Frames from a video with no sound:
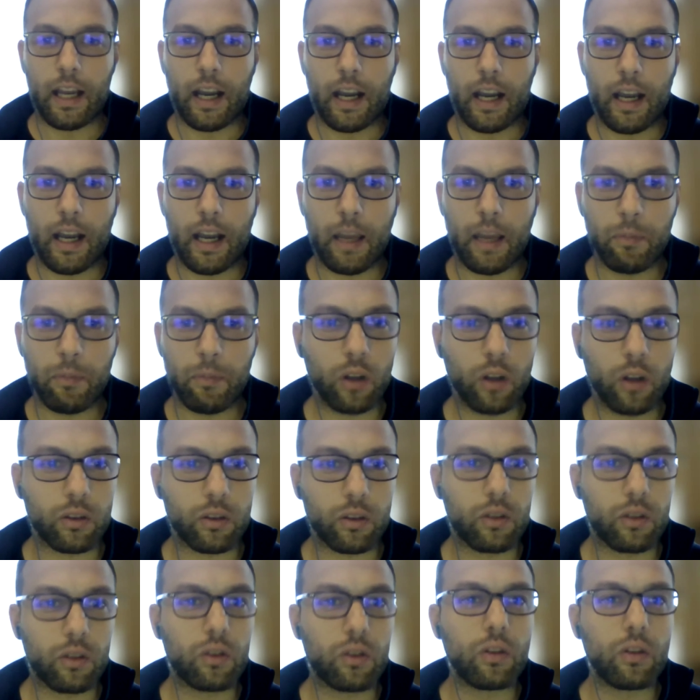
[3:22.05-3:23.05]
I'm
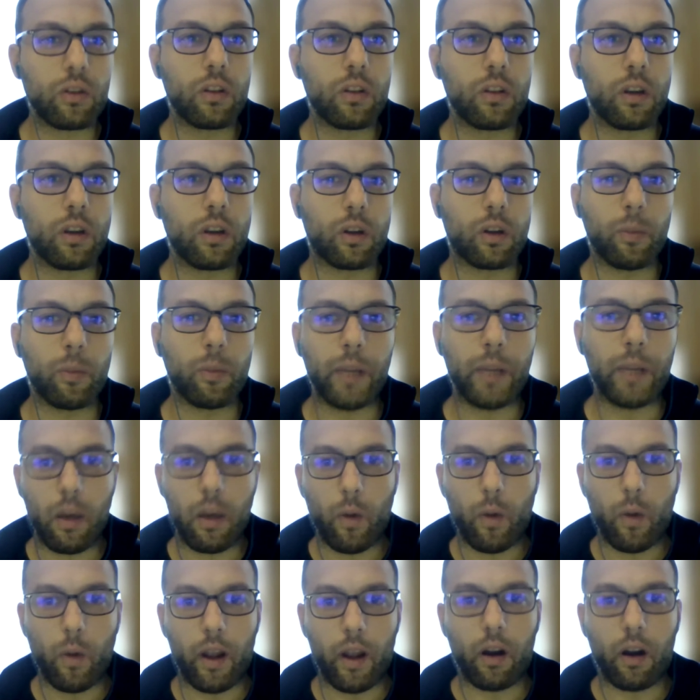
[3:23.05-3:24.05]
not completely
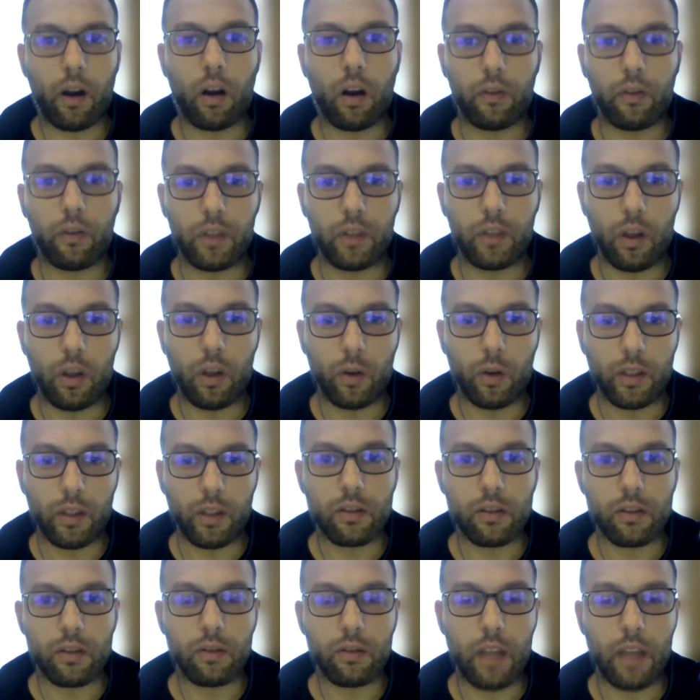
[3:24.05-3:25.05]
aware of the
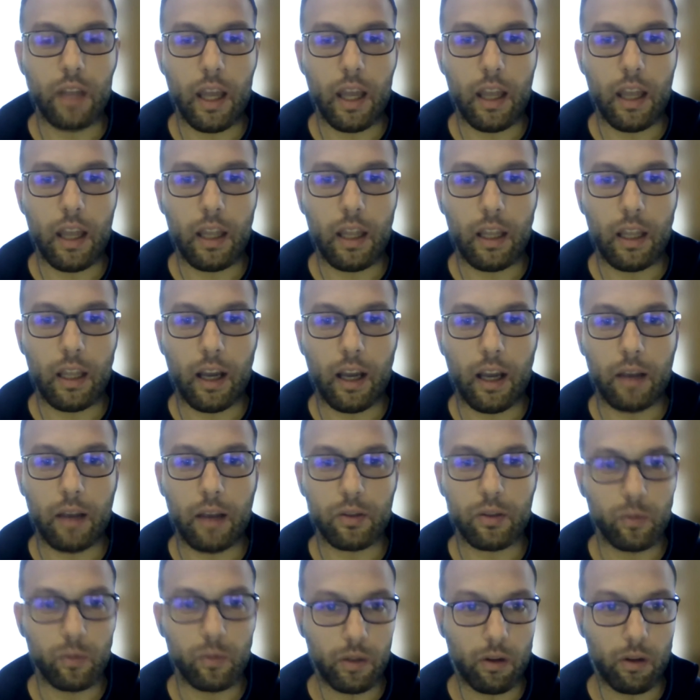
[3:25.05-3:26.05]
audience today. I
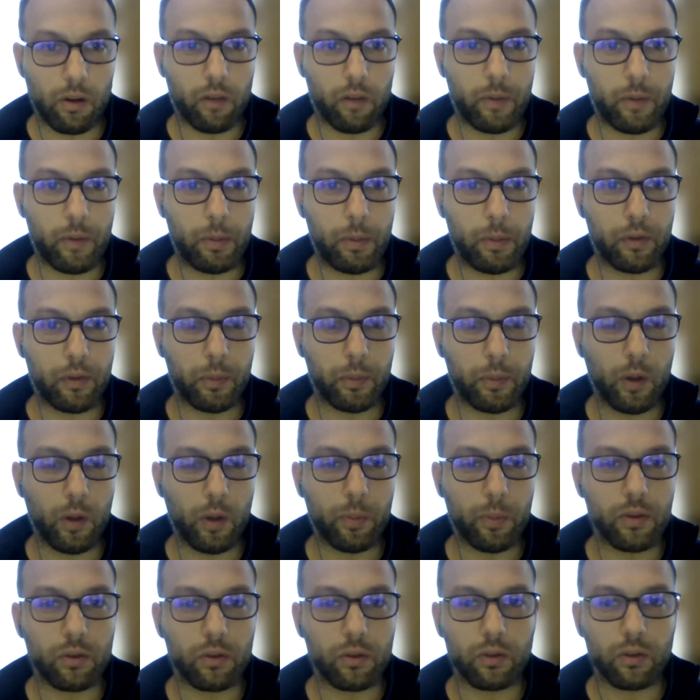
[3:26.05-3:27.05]
assume there are a lot of people from the
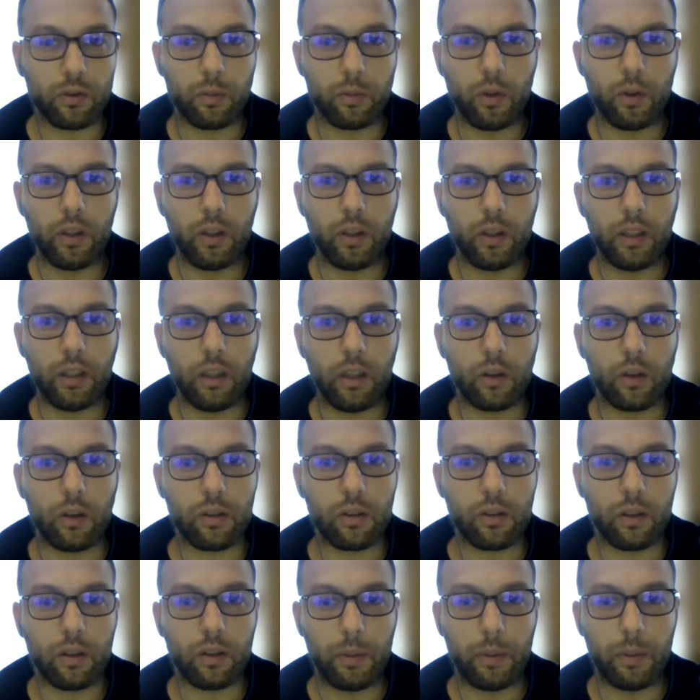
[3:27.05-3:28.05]
open source community,
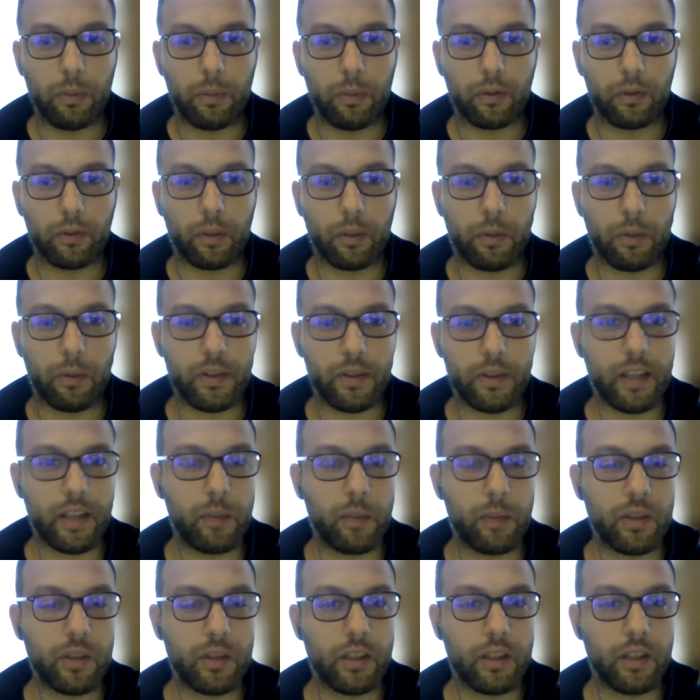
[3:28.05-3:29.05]
also people from our
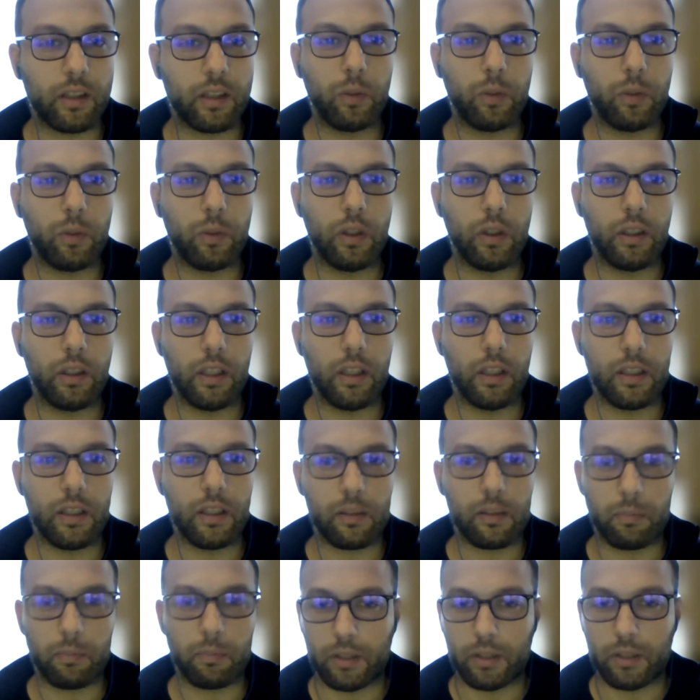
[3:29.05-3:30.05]
cyberstand
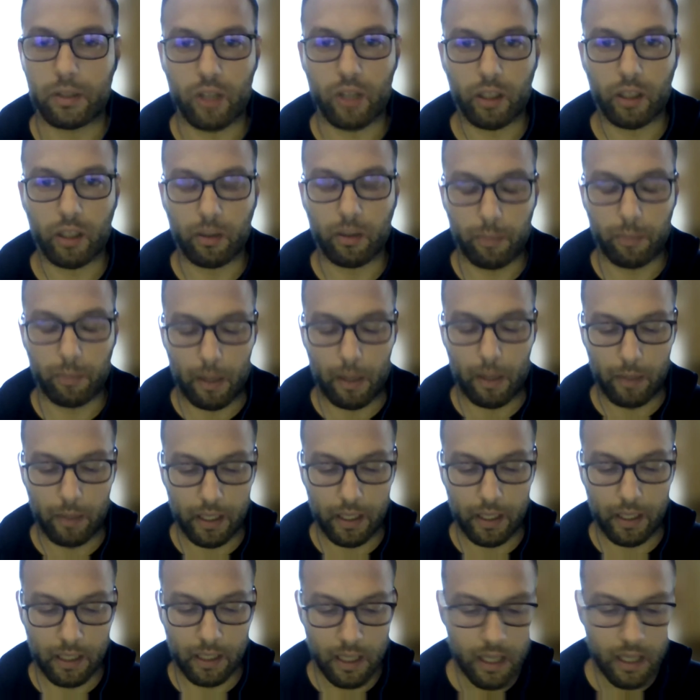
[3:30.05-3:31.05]
communities, but general
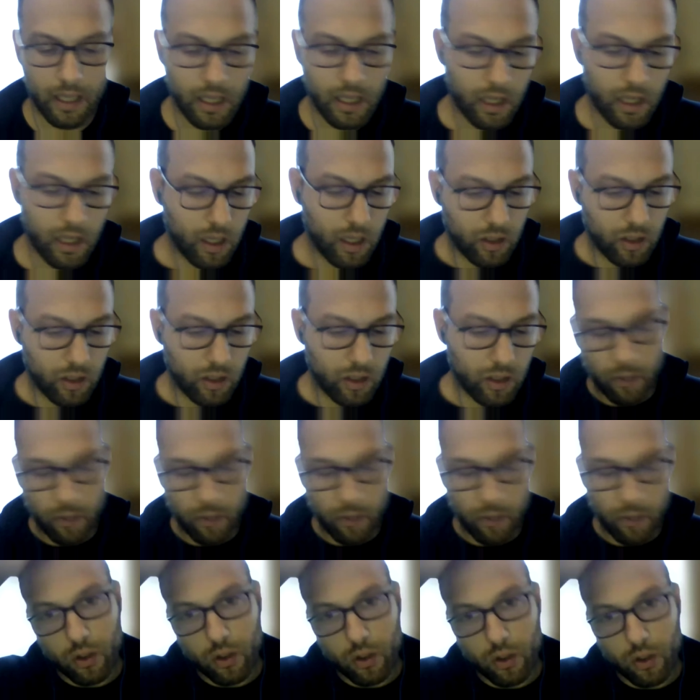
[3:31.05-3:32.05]
public. So I'm
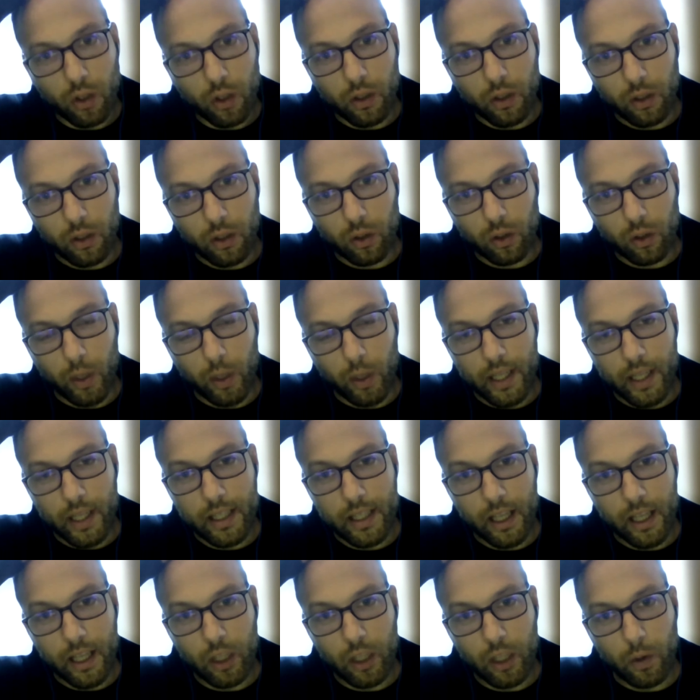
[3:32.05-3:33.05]
sure to what
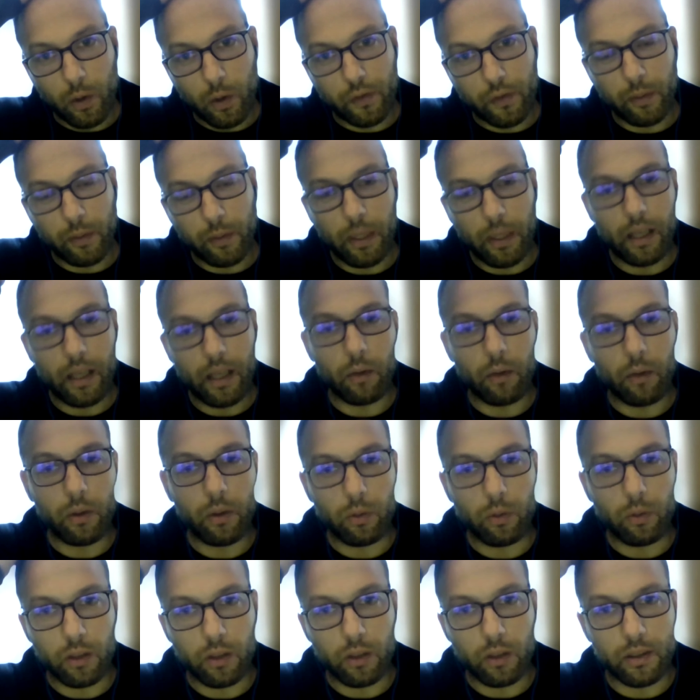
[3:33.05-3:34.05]
extent you're familiar
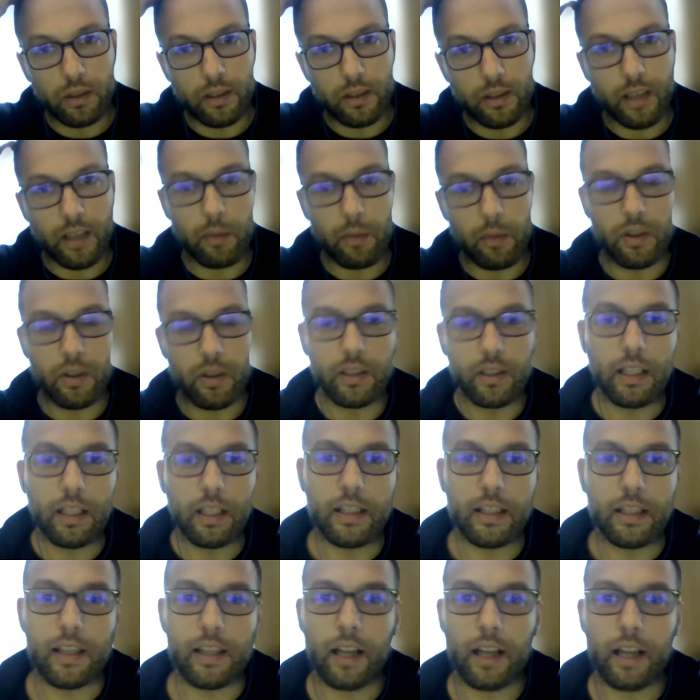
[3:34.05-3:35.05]
with what is the Cyber
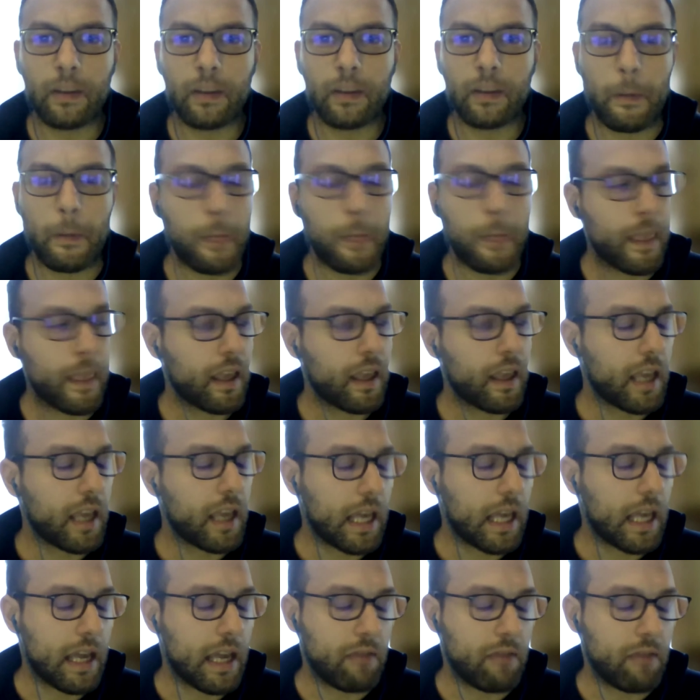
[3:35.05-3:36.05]
Resilience Act.
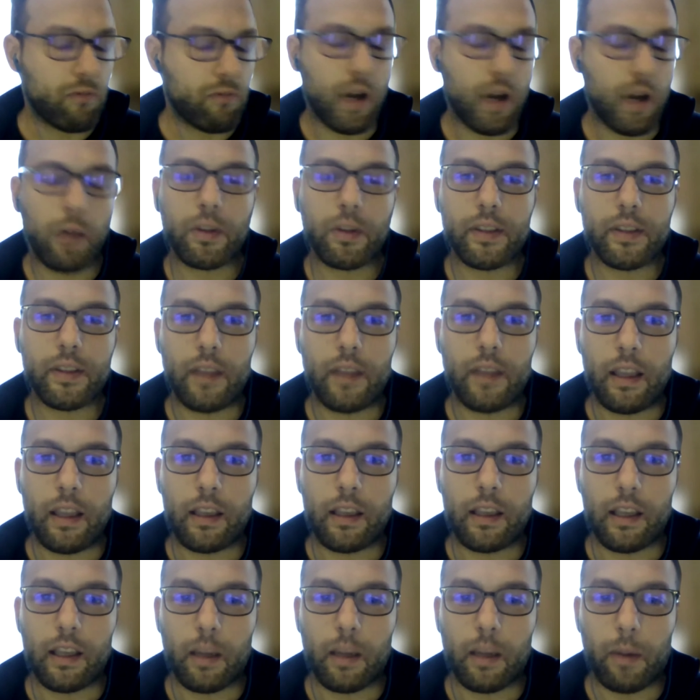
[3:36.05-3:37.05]
And while I was
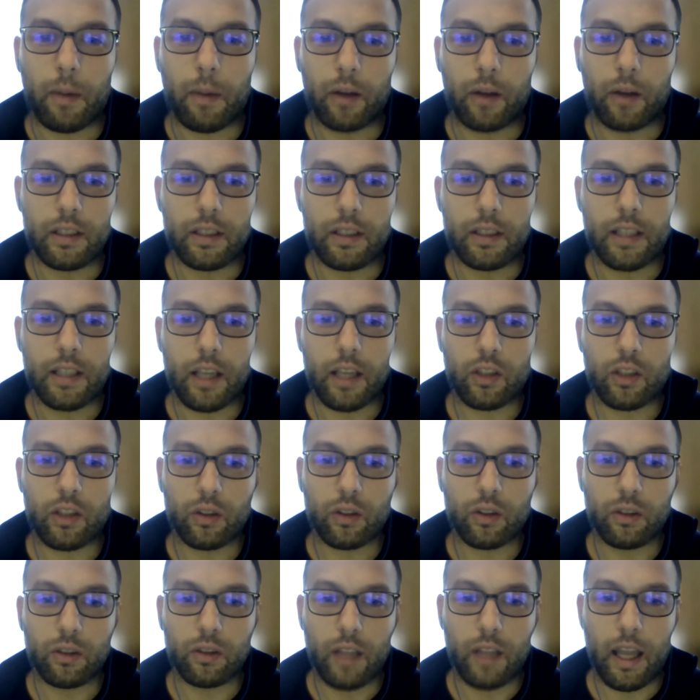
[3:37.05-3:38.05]
thinking about this
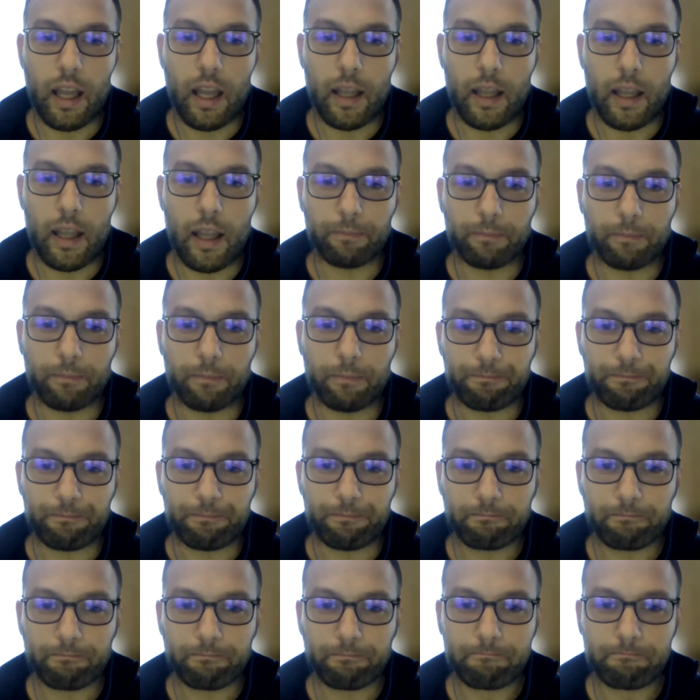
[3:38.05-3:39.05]
session today,
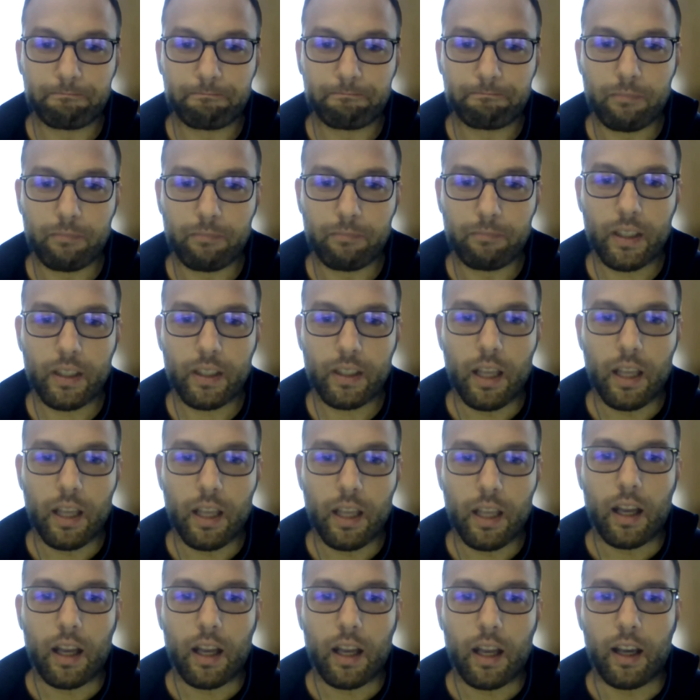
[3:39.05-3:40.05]

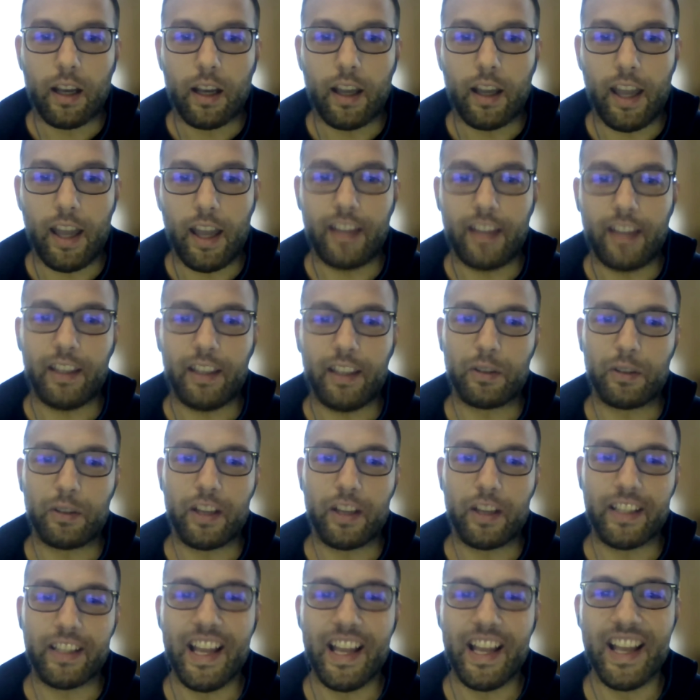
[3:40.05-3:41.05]
hey, thank you,
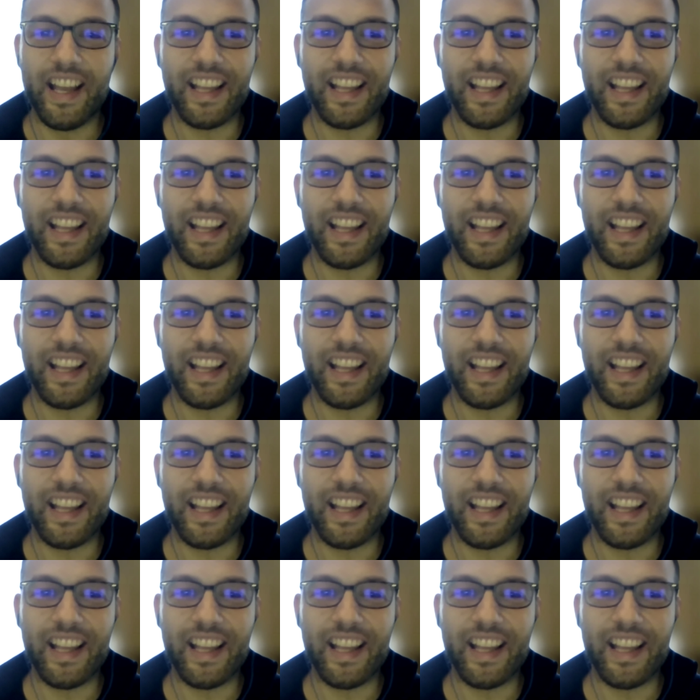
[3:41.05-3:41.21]
Julian.